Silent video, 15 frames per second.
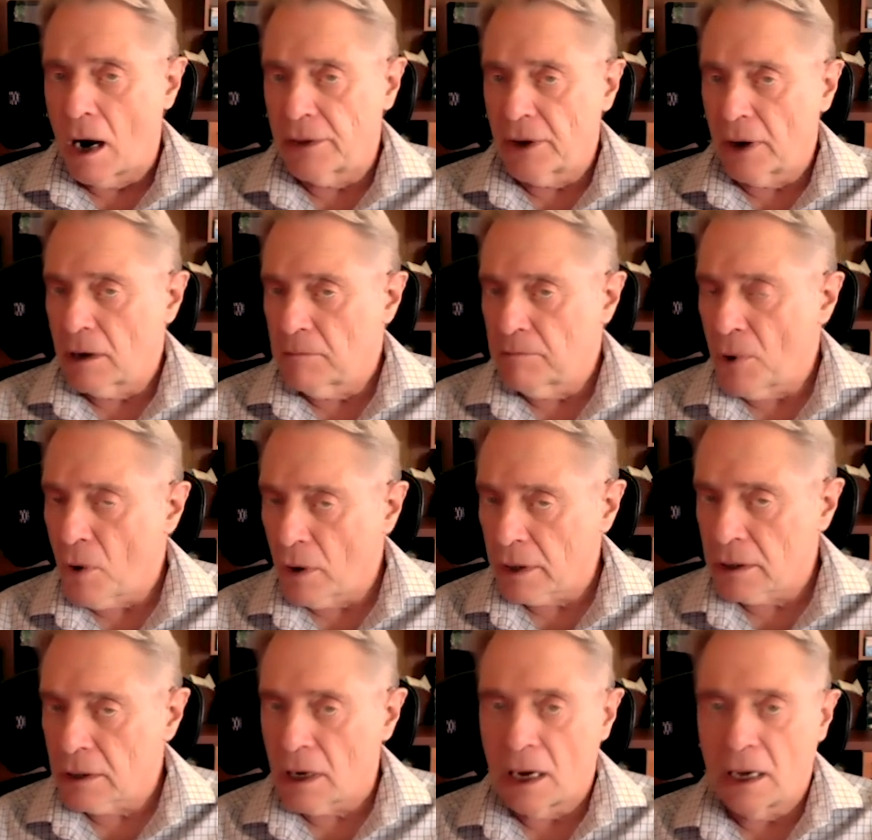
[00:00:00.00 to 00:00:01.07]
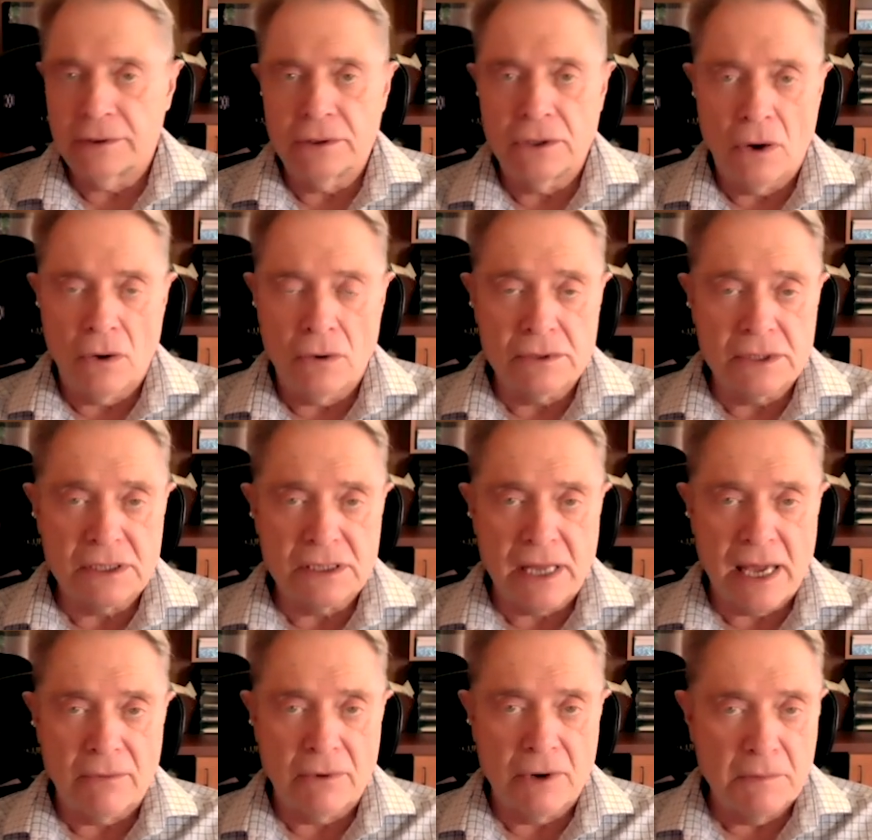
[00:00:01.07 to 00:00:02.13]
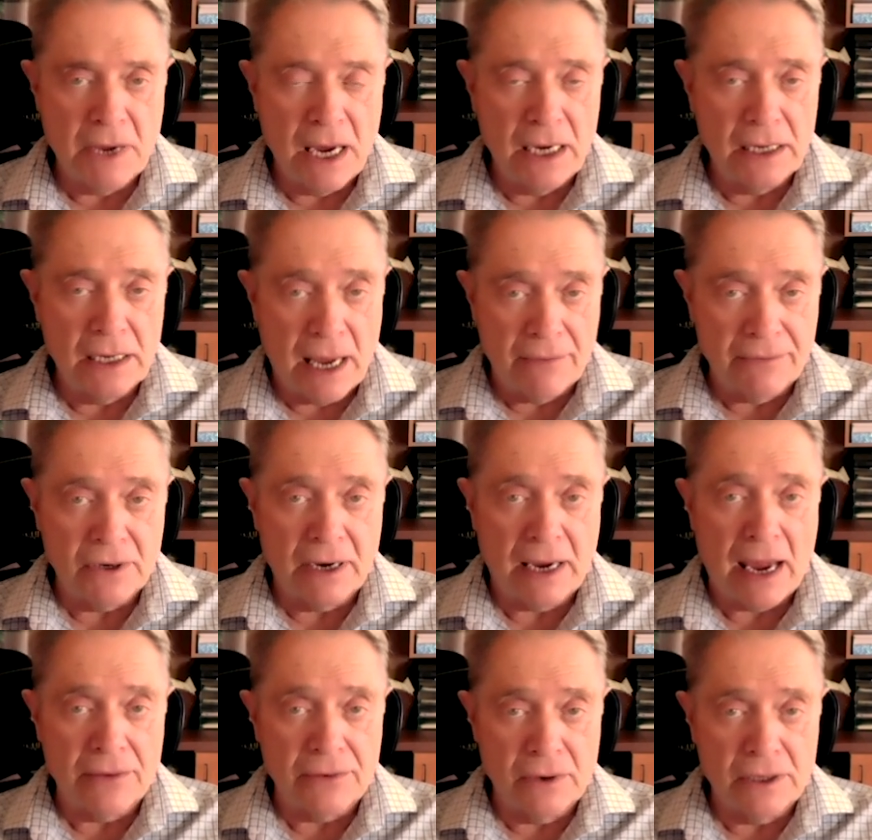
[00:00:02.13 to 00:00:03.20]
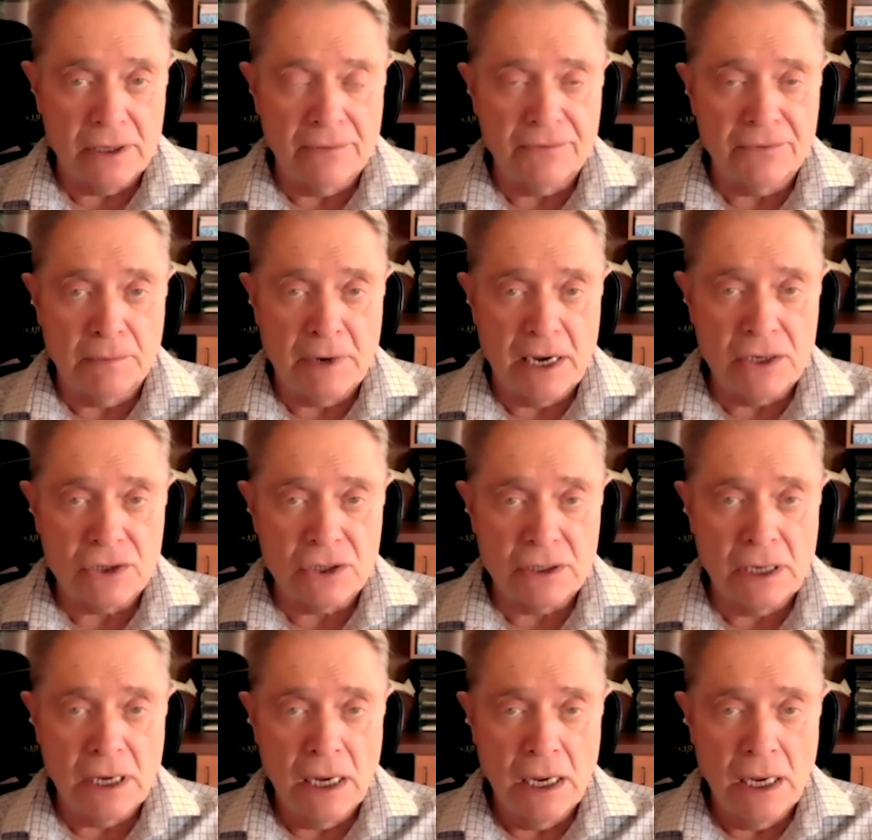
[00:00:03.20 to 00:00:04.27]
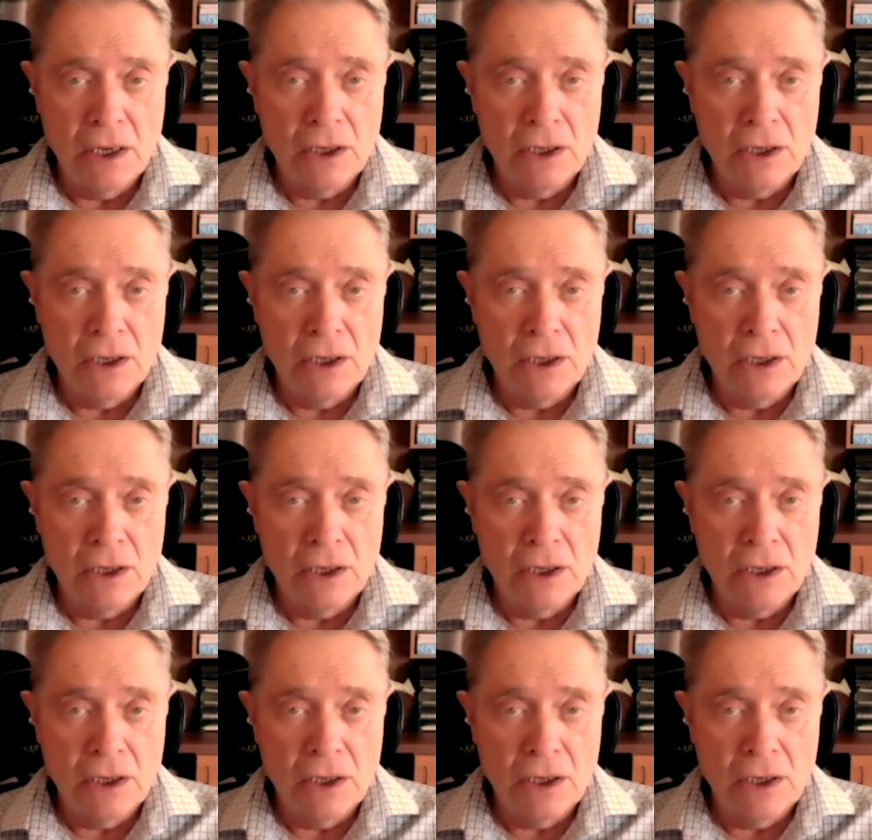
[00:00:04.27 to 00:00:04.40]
Are there important unknowns that remain after gathering the information?